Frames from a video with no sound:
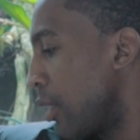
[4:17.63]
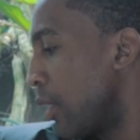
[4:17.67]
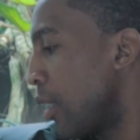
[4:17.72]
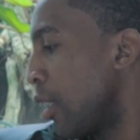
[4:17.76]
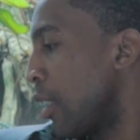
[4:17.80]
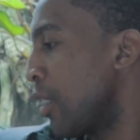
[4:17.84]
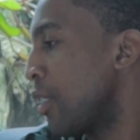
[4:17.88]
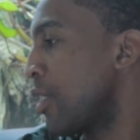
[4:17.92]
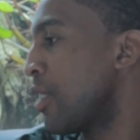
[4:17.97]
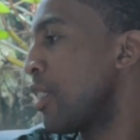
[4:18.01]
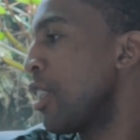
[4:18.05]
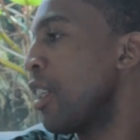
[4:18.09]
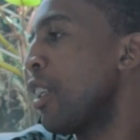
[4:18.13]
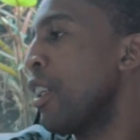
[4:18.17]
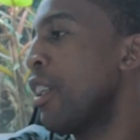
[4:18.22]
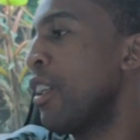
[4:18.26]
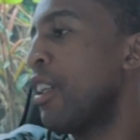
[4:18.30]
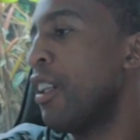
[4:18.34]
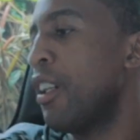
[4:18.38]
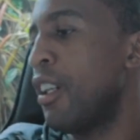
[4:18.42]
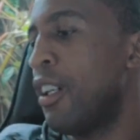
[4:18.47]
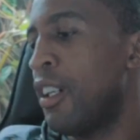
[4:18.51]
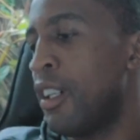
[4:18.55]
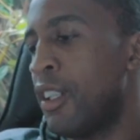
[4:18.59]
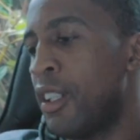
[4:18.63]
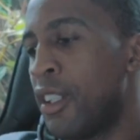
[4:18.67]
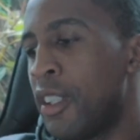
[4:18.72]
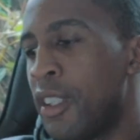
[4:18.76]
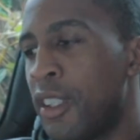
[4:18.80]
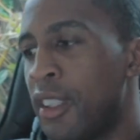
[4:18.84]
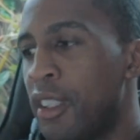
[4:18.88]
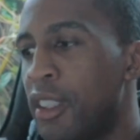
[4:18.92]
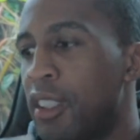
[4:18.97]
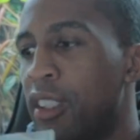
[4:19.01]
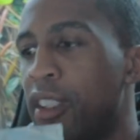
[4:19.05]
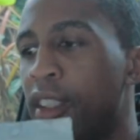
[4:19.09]
Let's stay
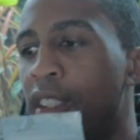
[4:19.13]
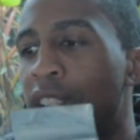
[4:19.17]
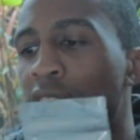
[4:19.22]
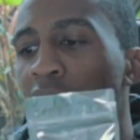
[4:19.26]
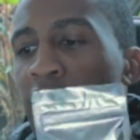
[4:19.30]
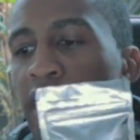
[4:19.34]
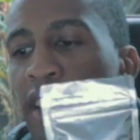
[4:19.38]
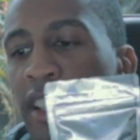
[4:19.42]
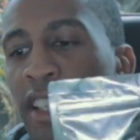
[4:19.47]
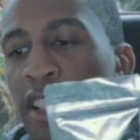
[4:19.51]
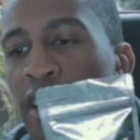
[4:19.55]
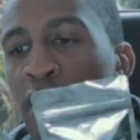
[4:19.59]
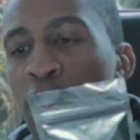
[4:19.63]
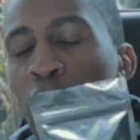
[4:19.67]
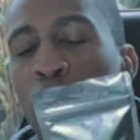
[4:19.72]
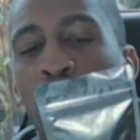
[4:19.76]
in the